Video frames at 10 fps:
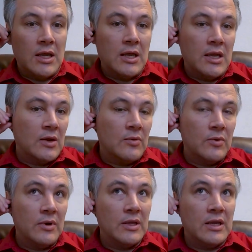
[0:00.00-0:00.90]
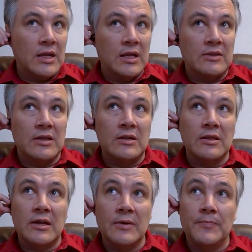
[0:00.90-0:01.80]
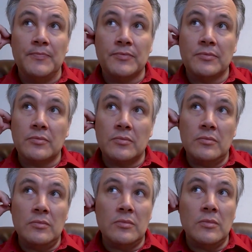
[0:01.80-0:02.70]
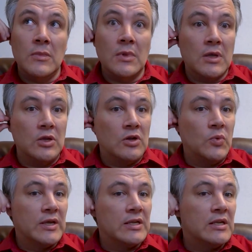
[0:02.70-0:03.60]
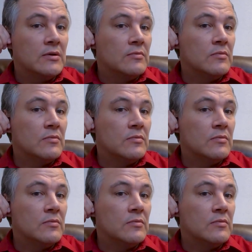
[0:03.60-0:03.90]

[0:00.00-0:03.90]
It really gets into there, and you twist it,